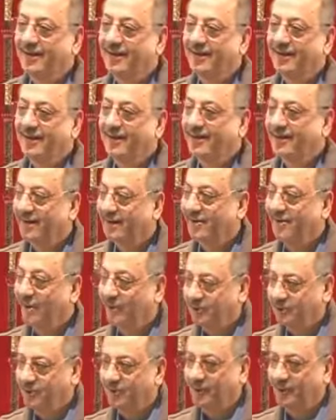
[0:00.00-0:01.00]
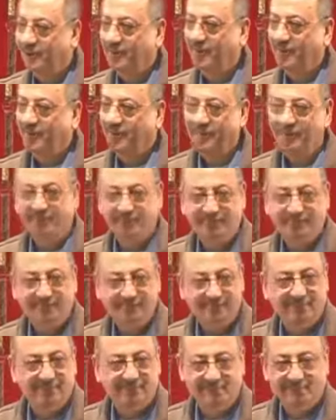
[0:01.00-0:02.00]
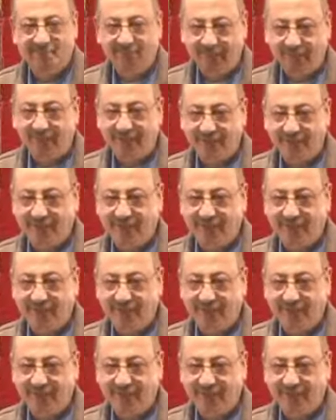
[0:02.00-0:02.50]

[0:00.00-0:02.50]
It talks about a place.